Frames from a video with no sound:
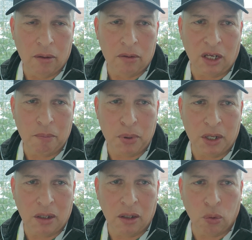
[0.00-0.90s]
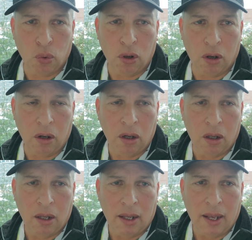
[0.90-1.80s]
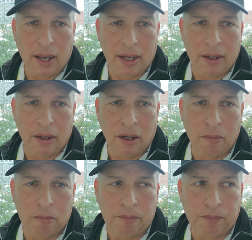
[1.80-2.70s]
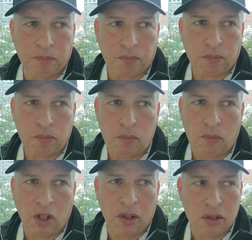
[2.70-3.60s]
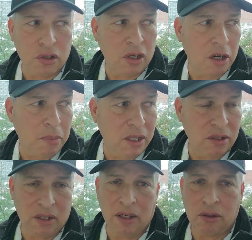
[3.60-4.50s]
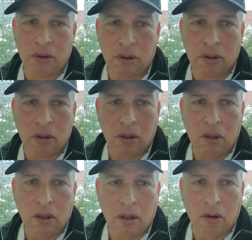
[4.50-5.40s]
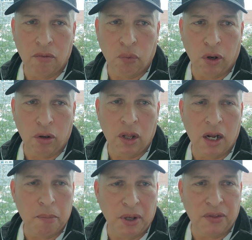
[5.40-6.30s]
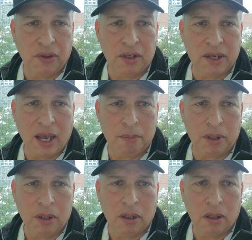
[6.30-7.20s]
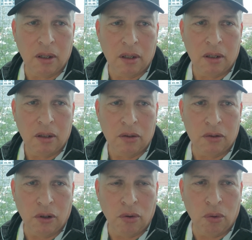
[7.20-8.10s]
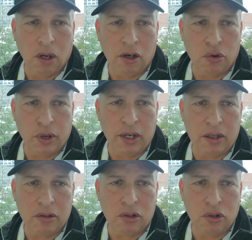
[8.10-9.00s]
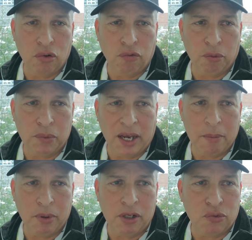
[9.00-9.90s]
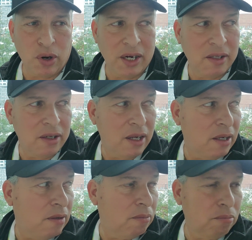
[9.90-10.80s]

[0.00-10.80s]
St. Pete, Clearwater. And this is going to be the center of where a lot of big things happen. So greetings to you from Tampa. It's raining today.